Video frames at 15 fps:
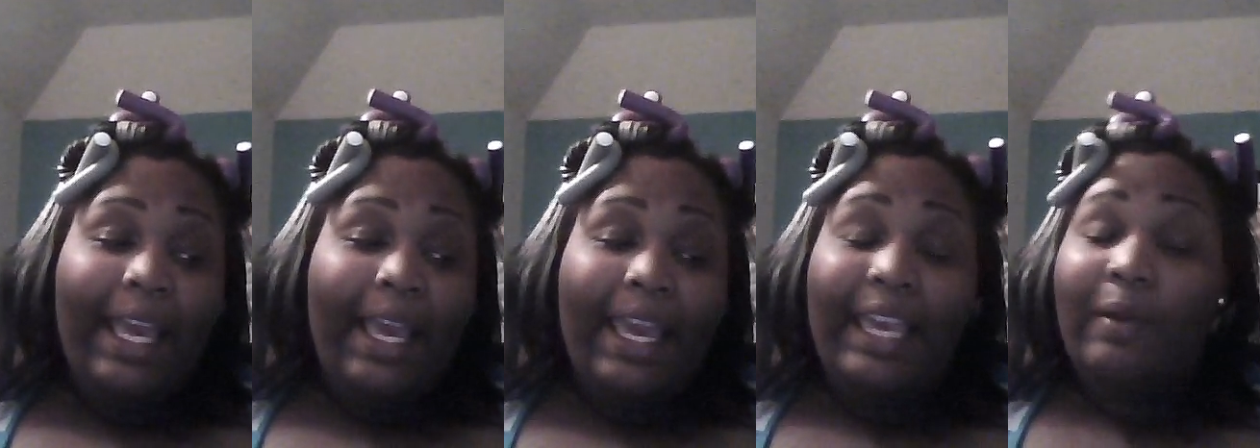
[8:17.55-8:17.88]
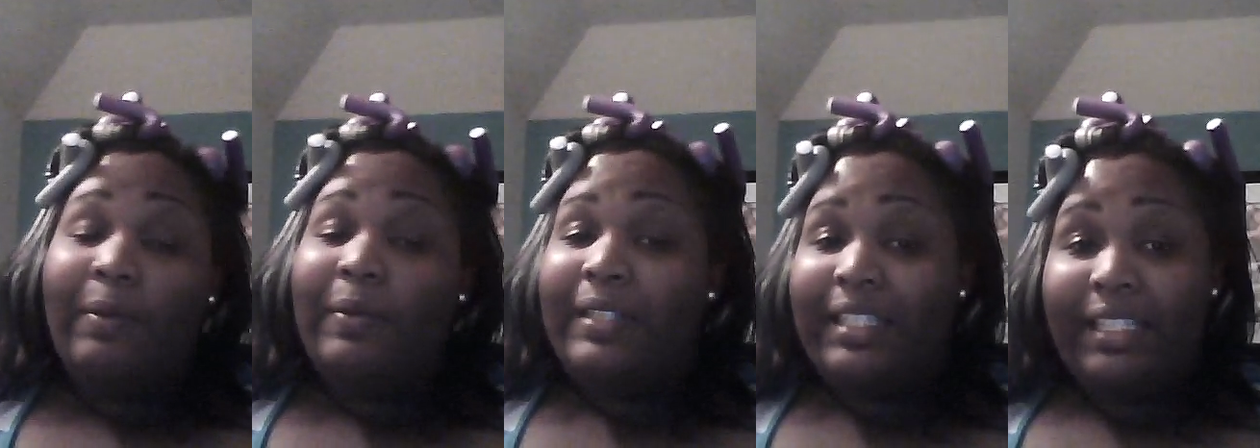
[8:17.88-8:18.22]
He
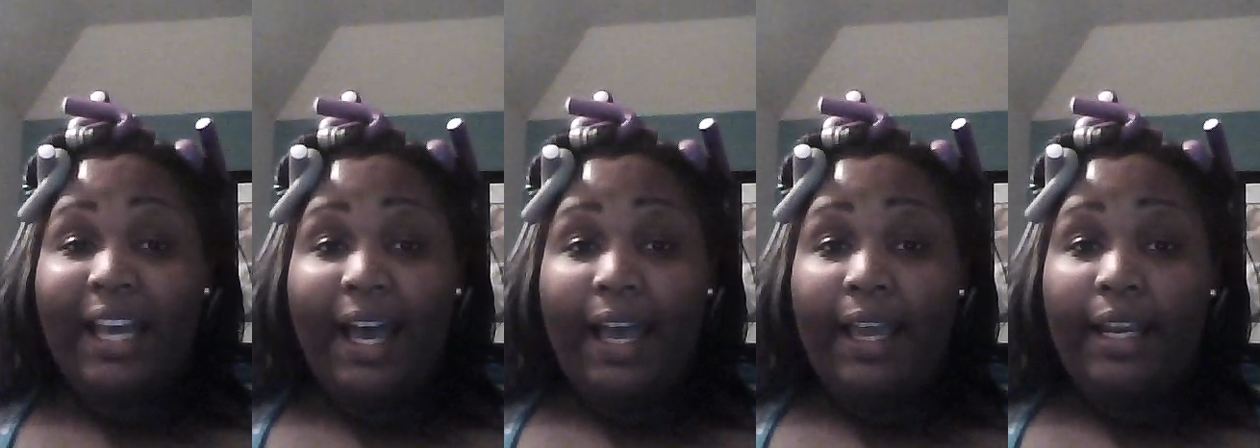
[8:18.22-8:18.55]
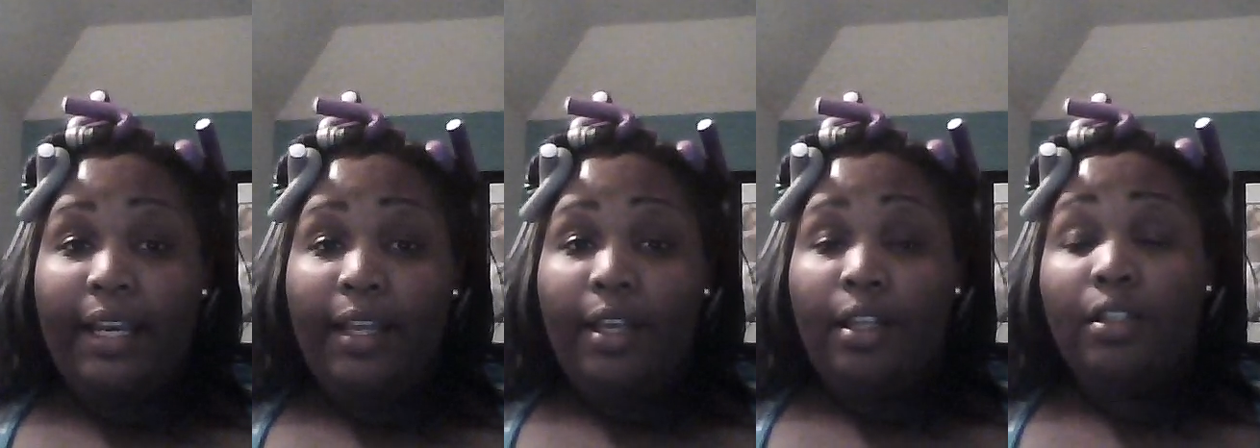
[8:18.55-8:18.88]
was not.
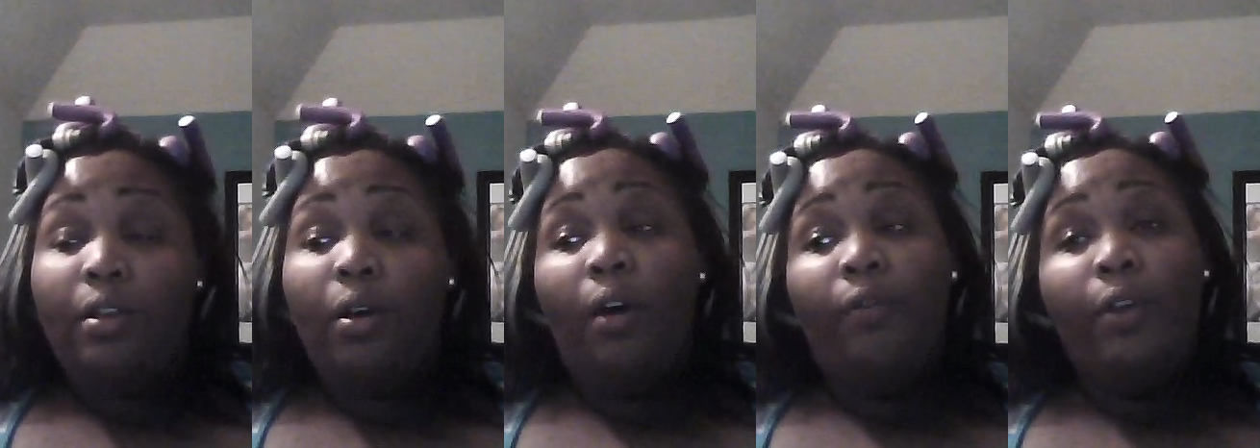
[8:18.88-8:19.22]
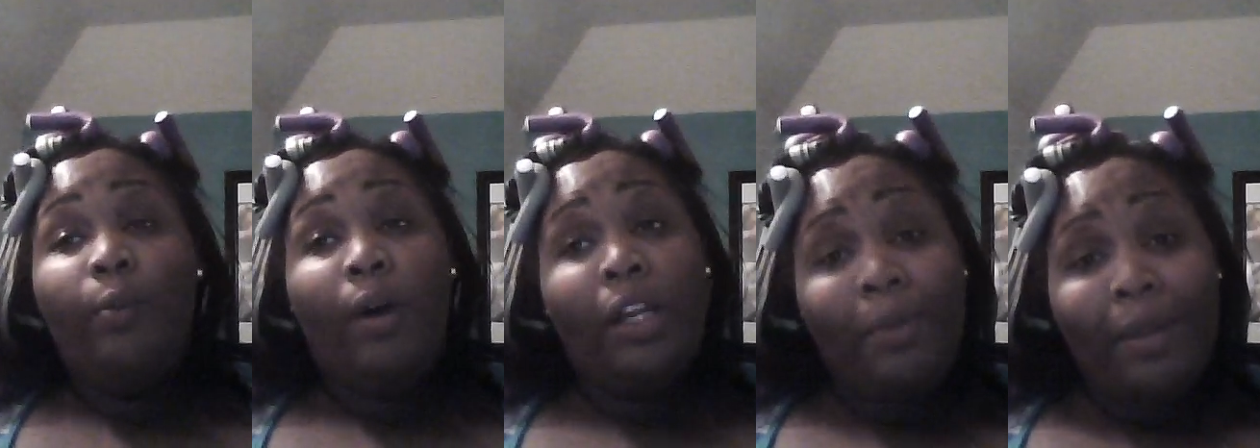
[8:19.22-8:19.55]
So if
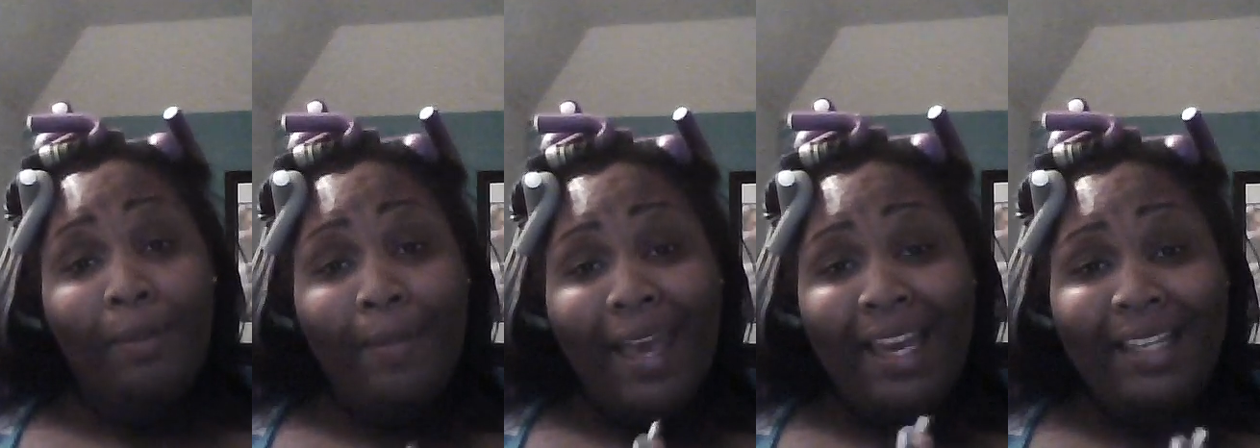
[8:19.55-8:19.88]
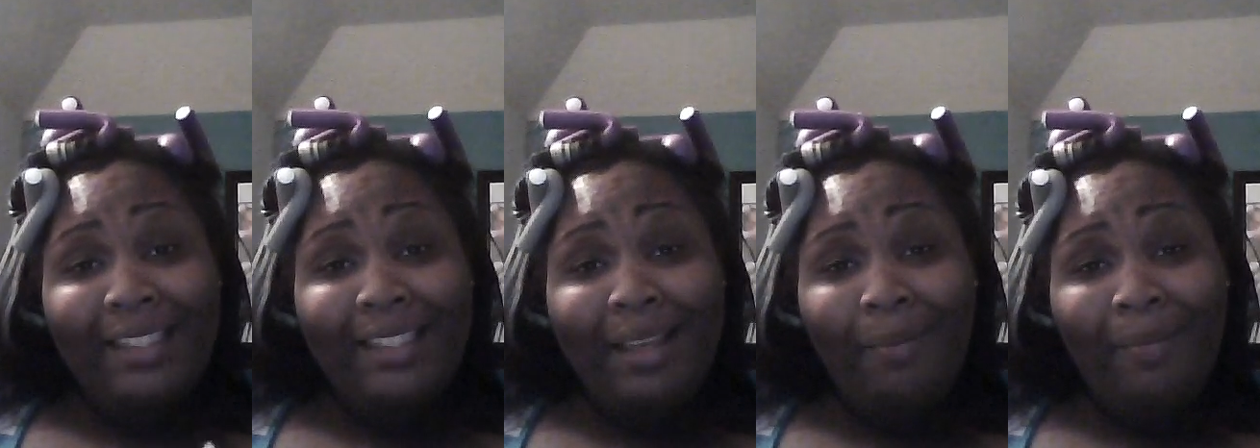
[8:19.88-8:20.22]
you want to be mad
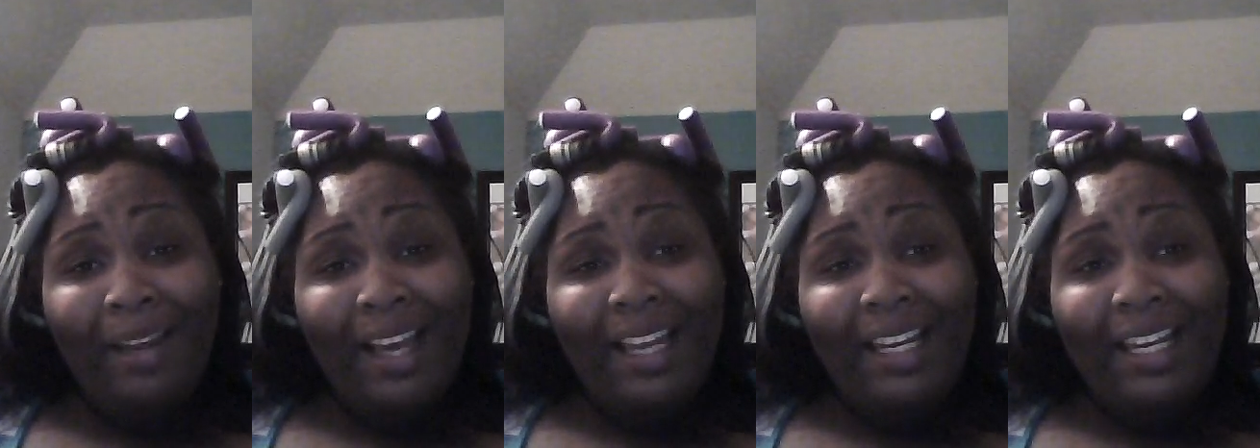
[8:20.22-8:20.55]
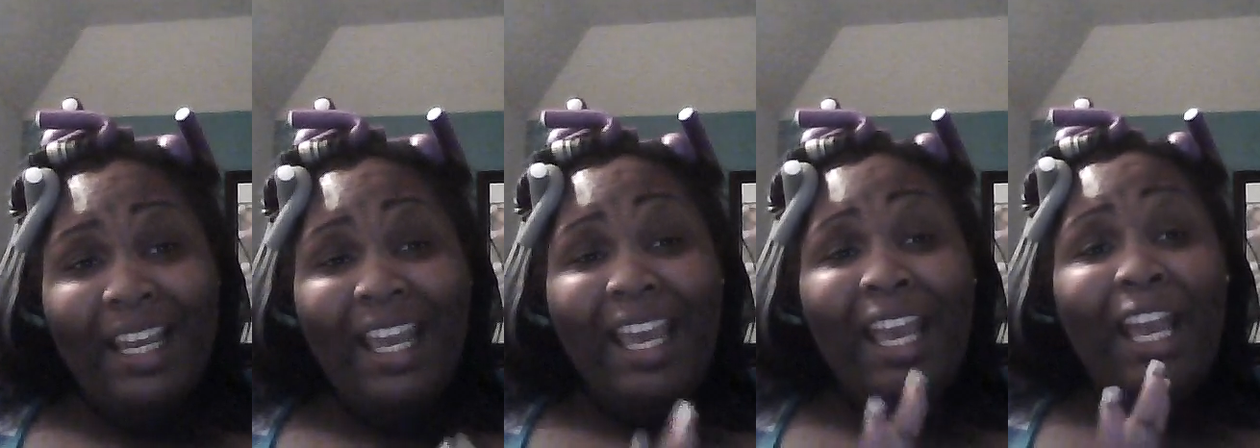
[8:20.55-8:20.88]
at
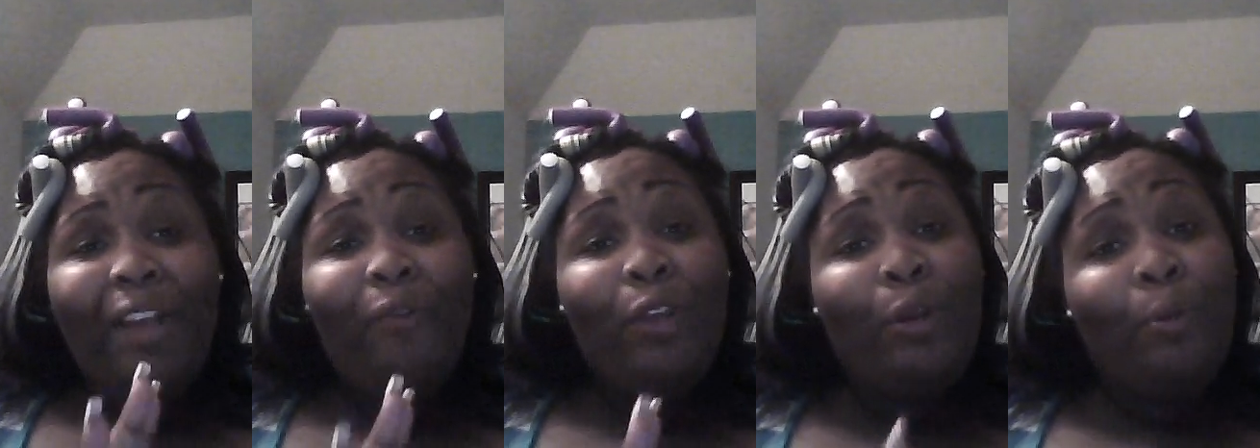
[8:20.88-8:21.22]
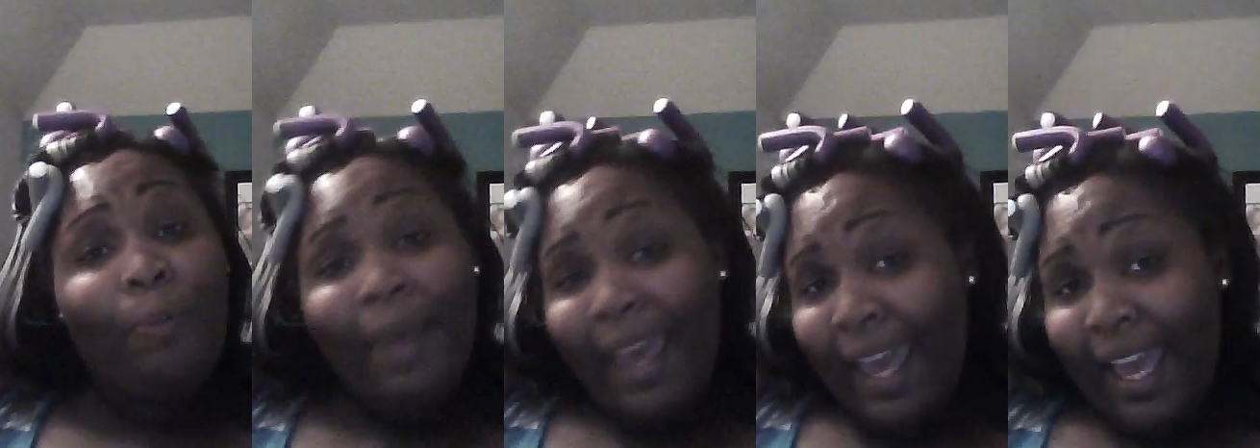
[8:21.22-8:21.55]
somebody, if you
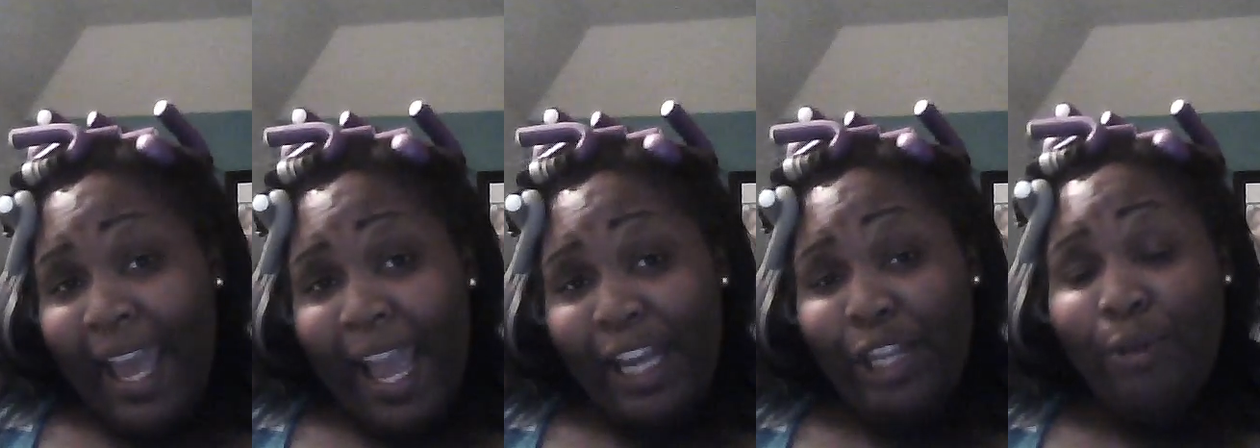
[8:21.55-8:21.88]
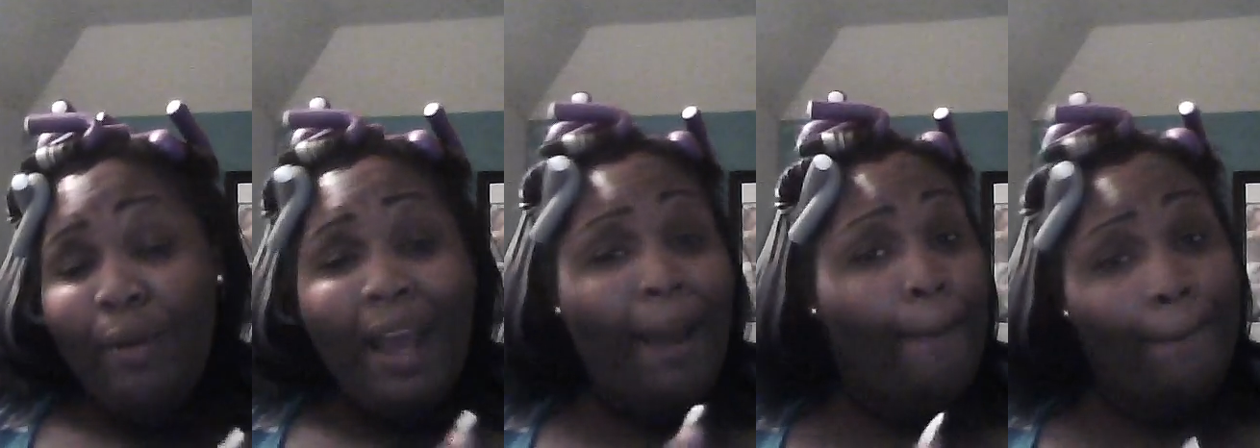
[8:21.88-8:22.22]
bad,
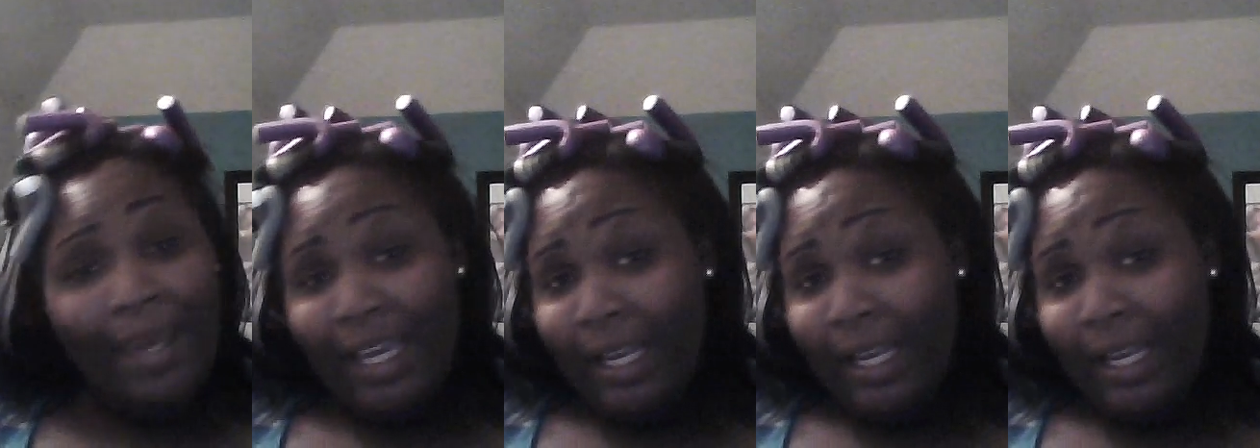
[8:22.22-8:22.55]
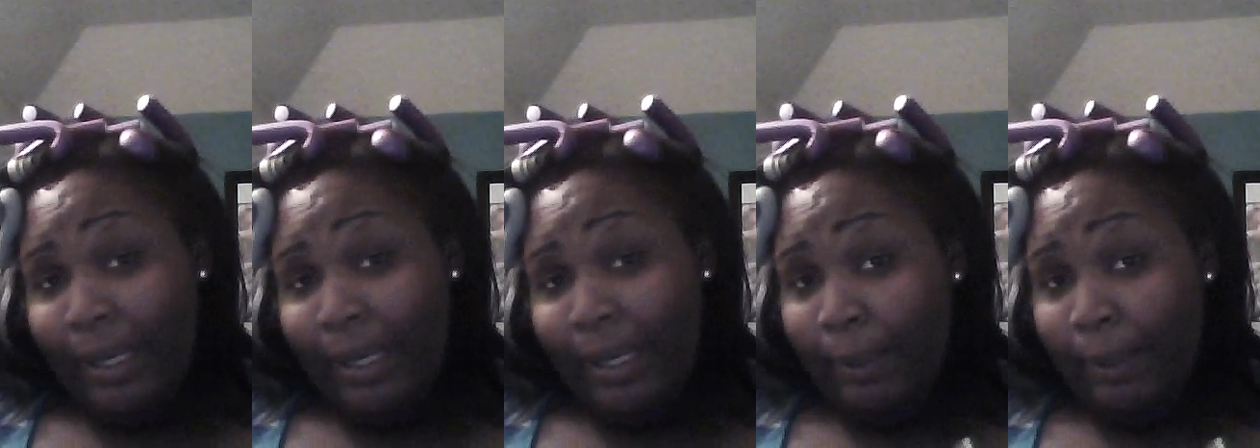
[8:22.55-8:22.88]
you got big
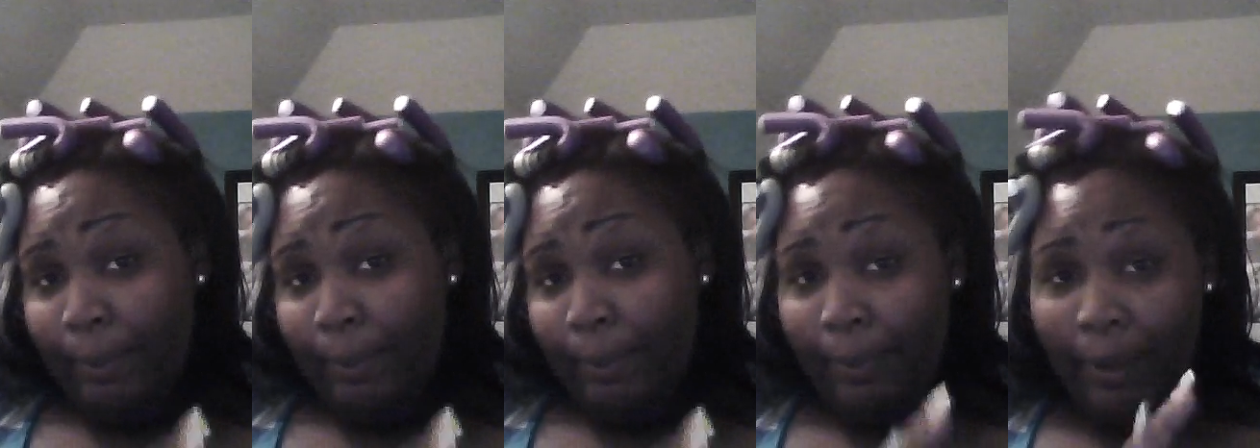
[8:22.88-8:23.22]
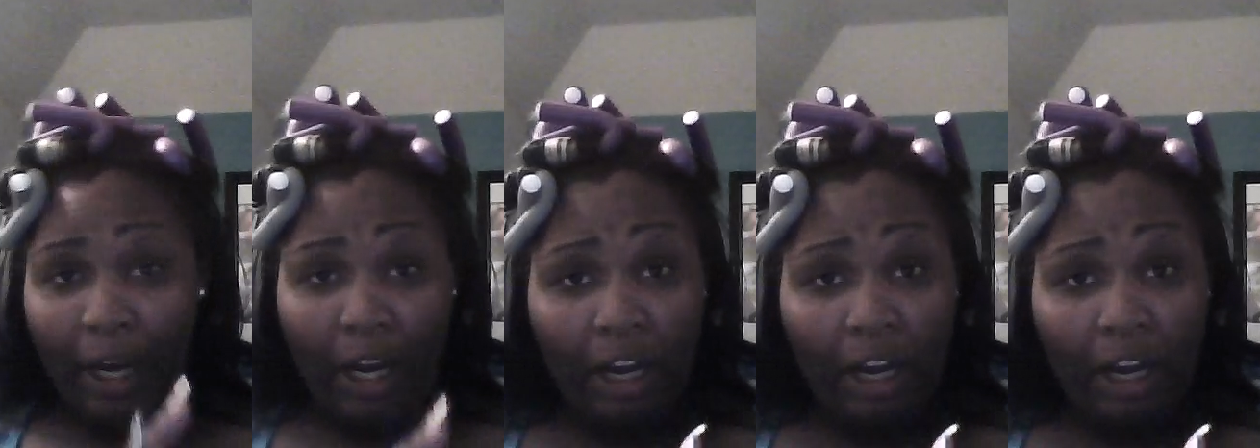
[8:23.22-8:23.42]
balls,